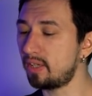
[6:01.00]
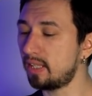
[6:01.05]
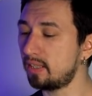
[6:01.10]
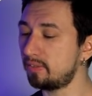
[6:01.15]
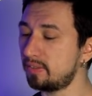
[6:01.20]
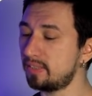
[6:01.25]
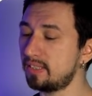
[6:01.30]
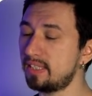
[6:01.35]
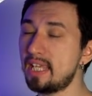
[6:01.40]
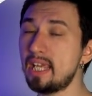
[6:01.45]

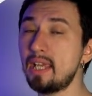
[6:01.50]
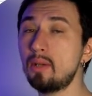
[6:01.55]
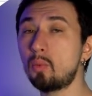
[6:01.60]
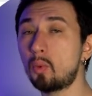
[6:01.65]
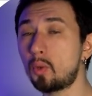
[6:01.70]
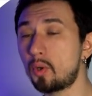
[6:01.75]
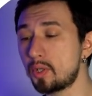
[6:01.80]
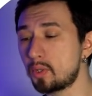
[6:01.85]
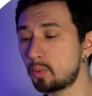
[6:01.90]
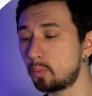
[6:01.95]
relevant
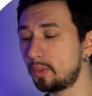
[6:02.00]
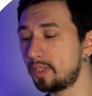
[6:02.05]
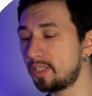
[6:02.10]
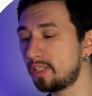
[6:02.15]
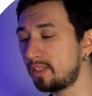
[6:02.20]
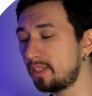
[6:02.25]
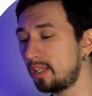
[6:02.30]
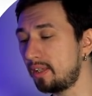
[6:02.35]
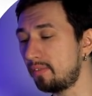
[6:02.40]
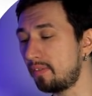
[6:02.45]
keywords we
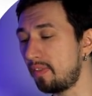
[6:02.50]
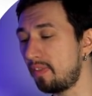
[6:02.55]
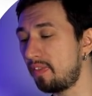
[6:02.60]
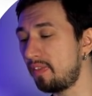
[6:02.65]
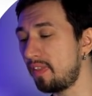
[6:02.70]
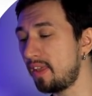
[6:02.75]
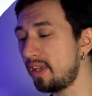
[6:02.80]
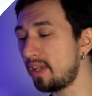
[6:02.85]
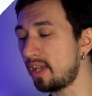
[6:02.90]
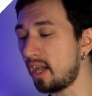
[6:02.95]
didn't even
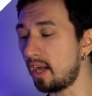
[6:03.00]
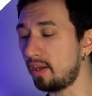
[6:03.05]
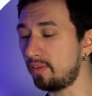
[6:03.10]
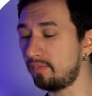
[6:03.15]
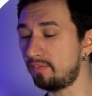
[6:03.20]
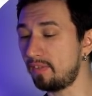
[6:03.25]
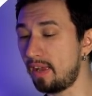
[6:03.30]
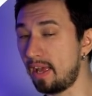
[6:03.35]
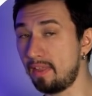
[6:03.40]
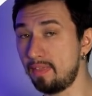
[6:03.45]
think
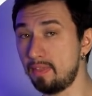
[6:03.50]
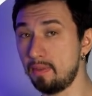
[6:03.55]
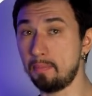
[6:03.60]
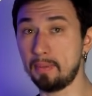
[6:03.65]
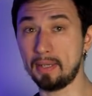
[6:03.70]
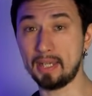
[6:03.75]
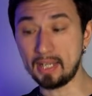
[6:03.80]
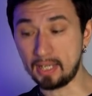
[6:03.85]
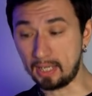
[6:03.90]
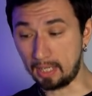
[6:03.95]
of at the
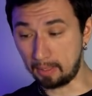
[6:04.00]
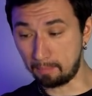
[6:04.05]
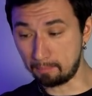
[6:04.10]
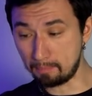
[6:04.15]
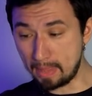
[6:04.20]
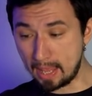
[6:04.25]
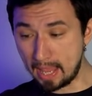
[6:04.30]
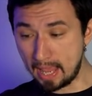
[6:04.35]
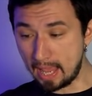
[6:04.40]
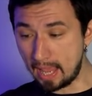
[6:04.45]
beginning,
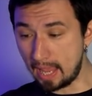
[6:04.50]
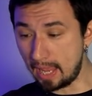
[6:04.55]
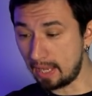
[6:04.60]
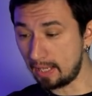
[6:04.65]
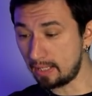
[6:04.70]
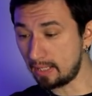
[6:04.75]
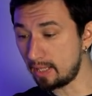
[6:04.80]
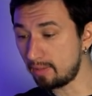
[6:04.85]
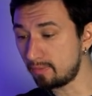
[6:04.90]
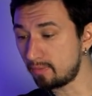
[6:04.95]

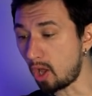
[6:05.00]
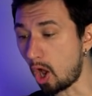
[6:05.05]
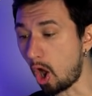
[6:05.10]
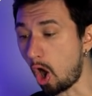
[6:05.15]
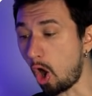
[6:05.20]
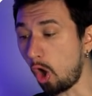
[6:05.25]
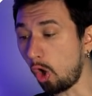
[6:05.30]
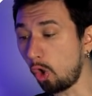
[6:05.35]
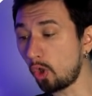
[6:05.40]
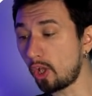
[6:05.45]
and even
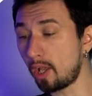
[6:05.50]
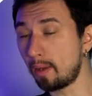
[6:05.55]
whole